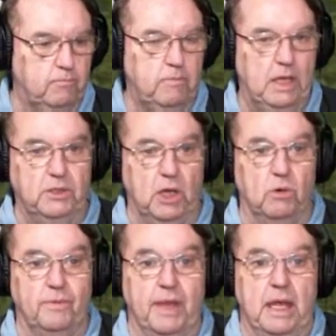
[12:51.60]
So,
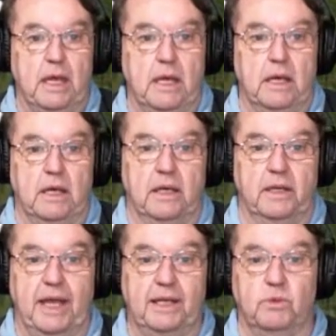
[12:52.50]

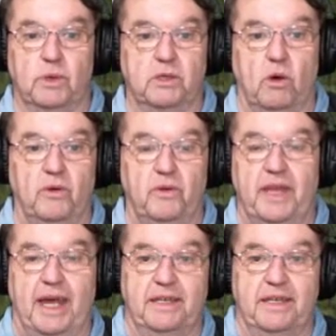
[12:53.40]
that's what
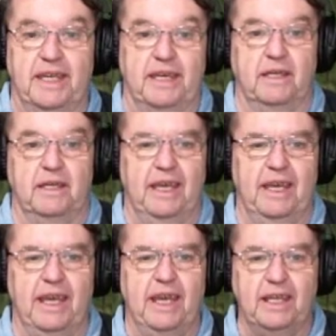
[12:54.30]
that did.
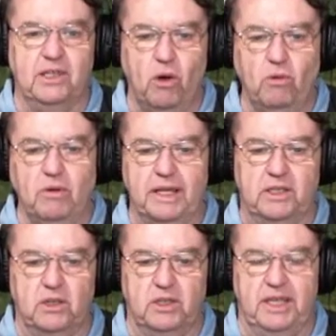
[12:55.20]
It's only
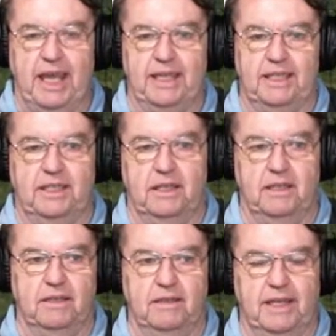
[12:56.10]
to test
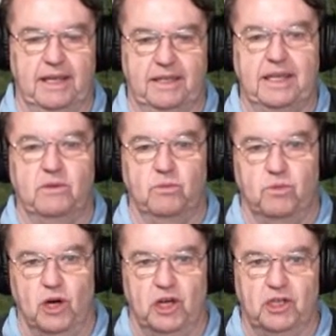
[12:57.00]
that it
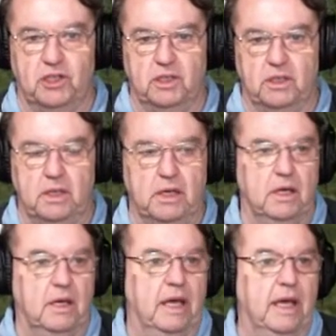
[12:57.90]
works.
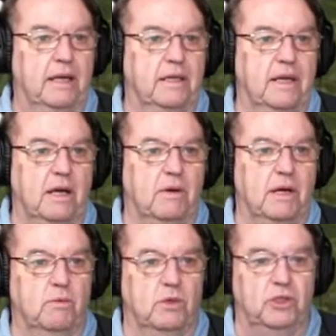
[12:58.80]
And now I
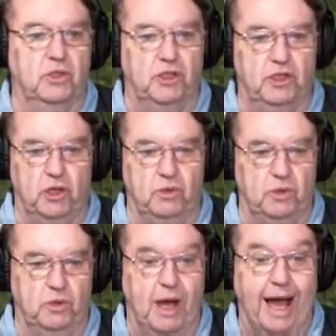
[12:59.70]
want to show
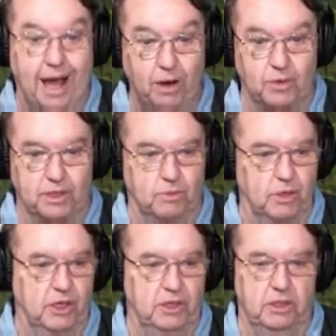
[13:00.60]
you how it
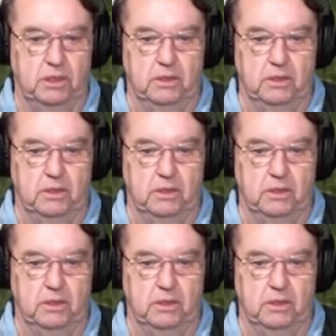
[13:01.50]
works.